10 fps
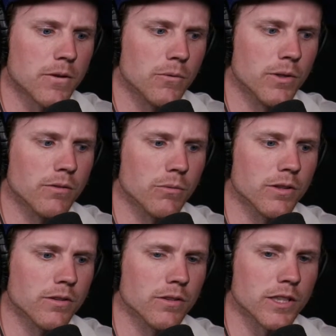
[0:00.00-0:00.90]

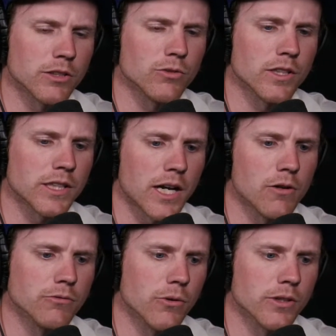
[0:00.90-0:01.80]
with like you said, in
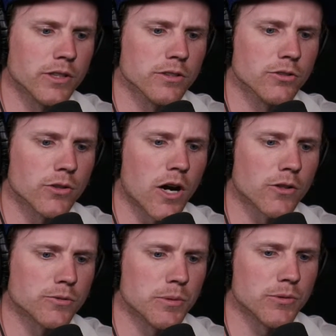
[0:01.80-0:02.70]
California. So
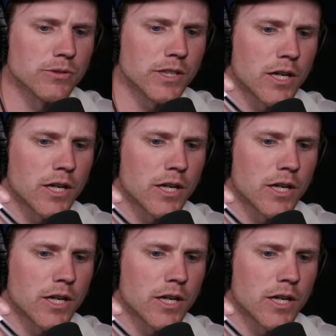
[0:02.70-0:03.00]
Congress members in